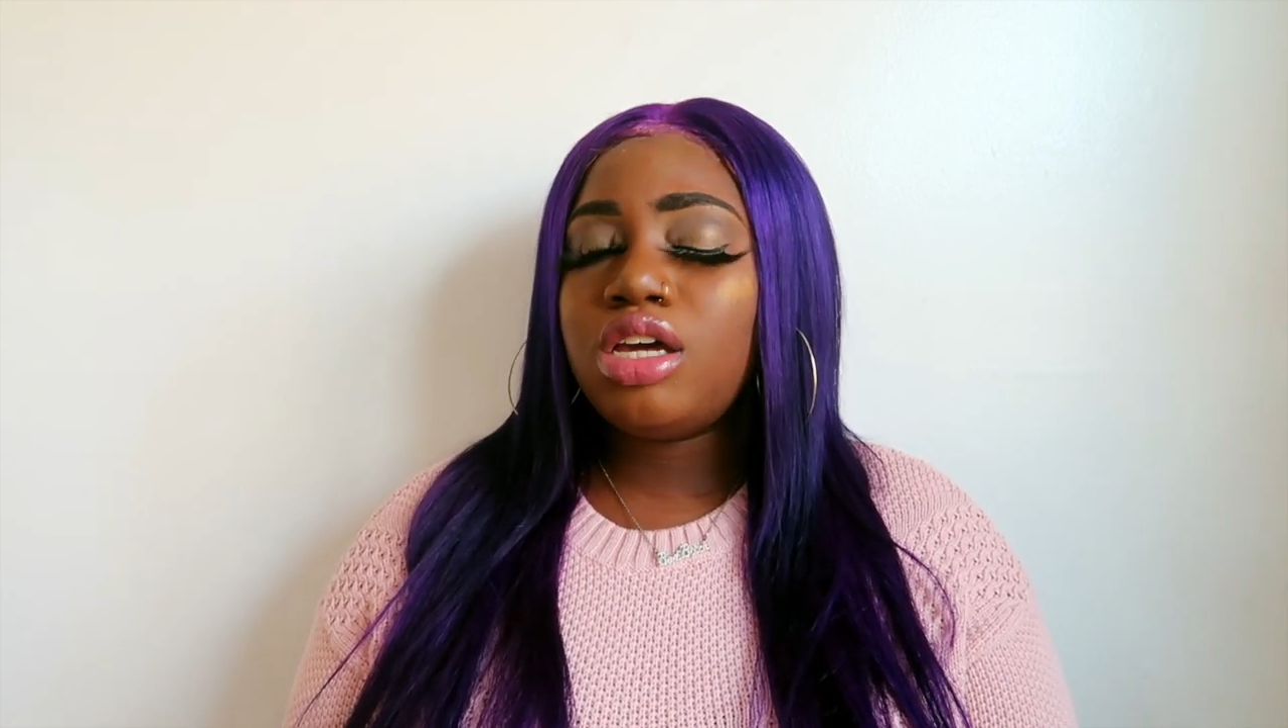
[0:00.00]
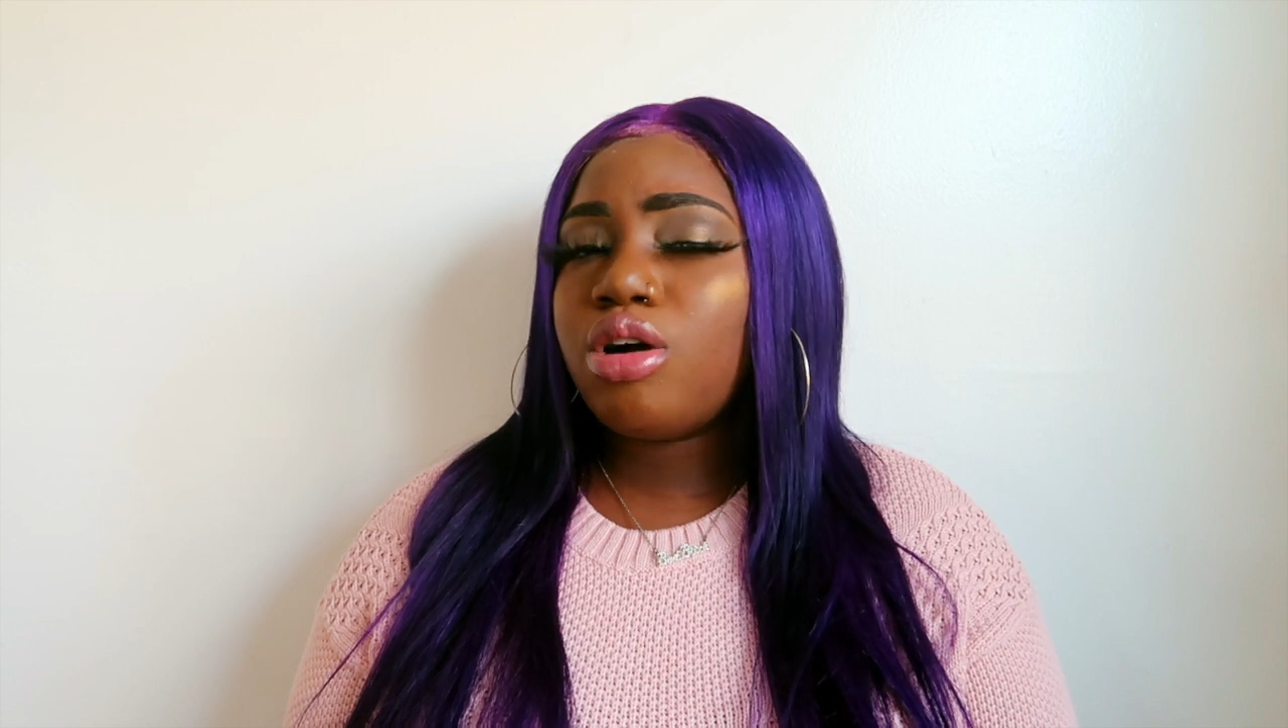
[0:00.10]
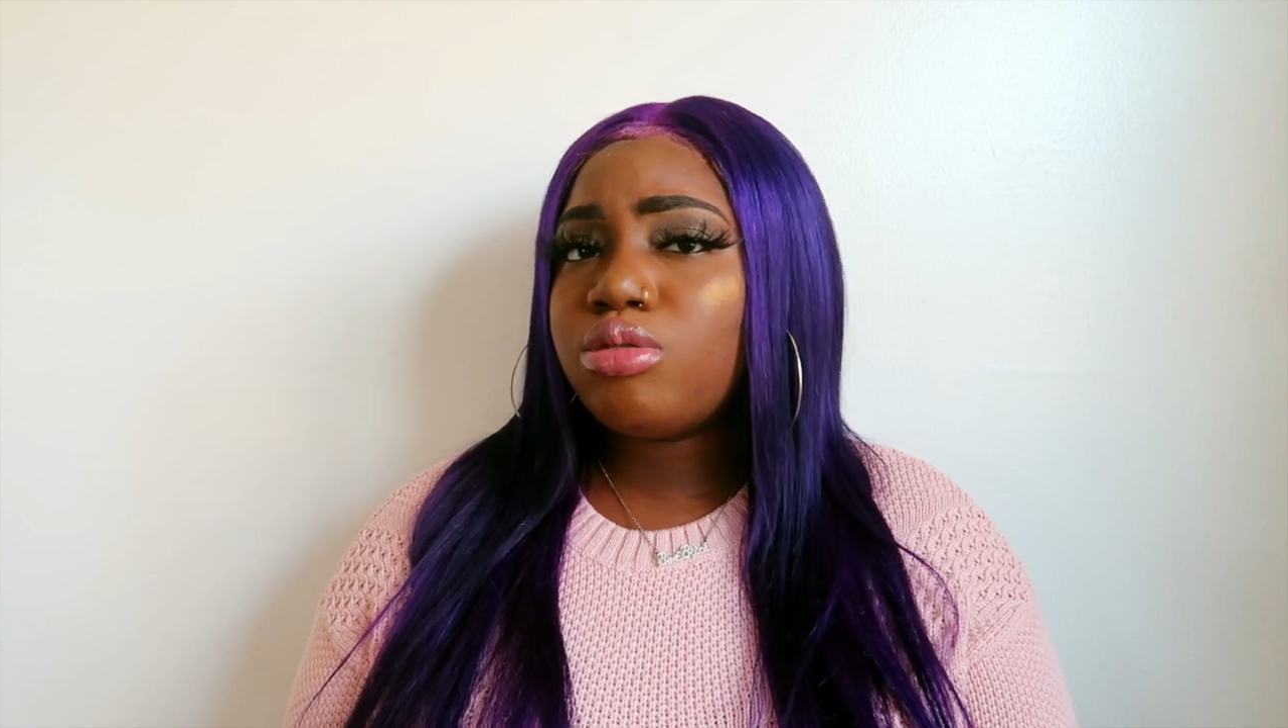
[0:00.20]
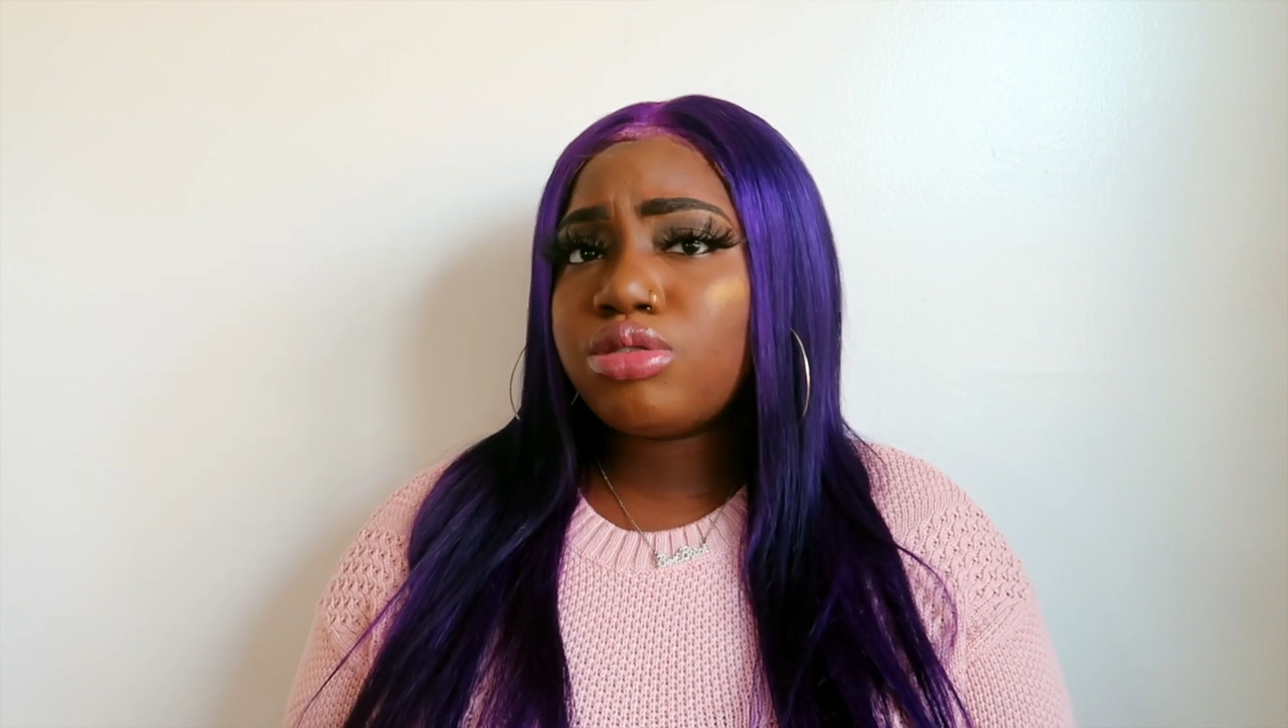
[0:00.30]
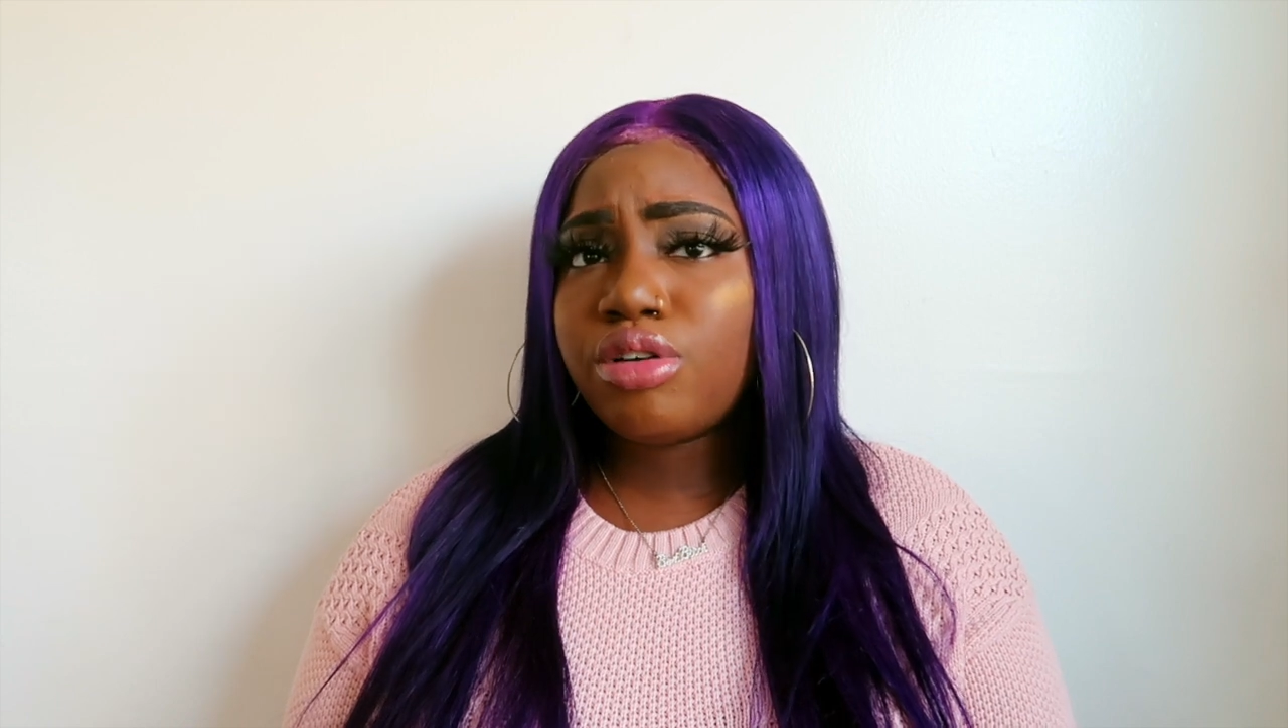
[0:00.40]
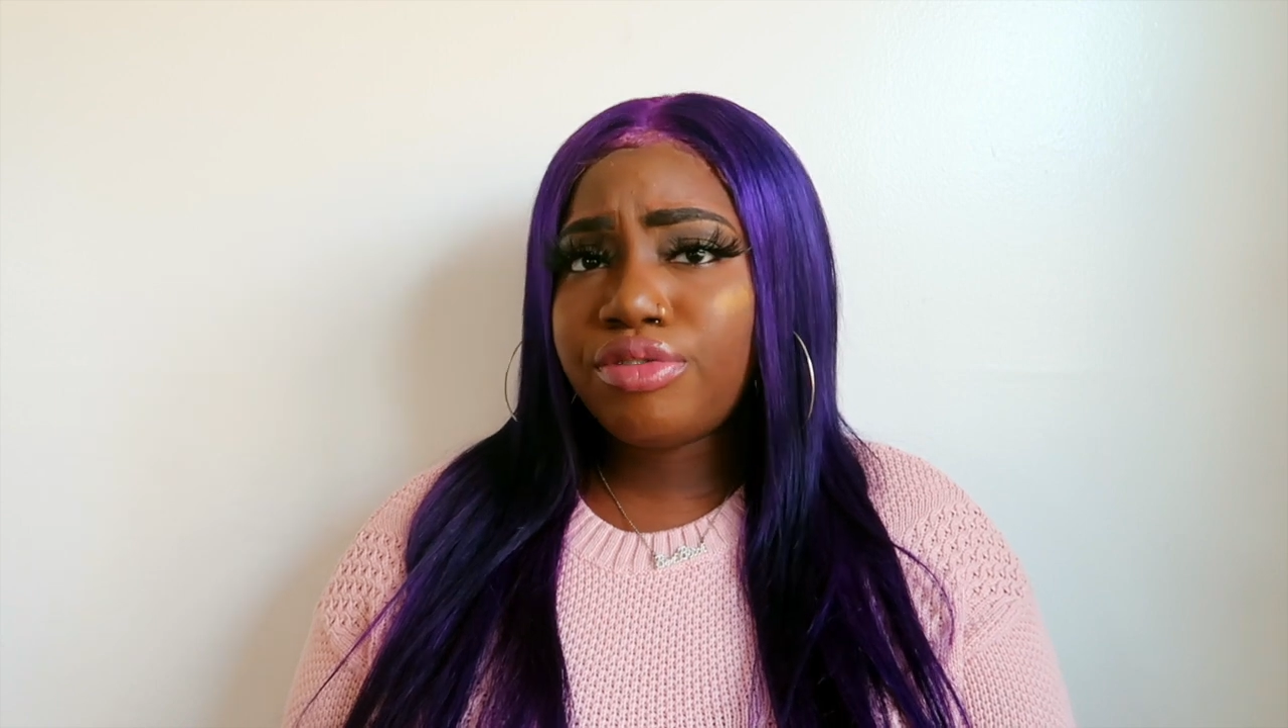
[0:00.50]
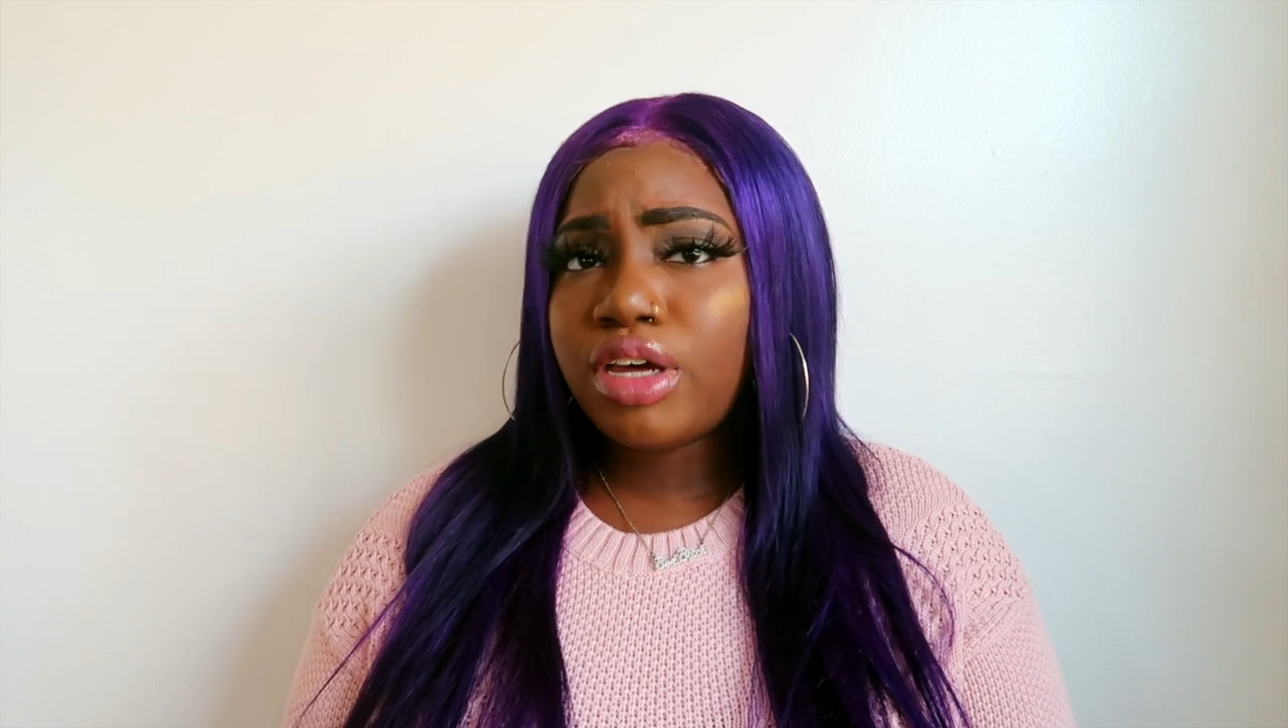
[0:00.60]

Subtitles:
goes on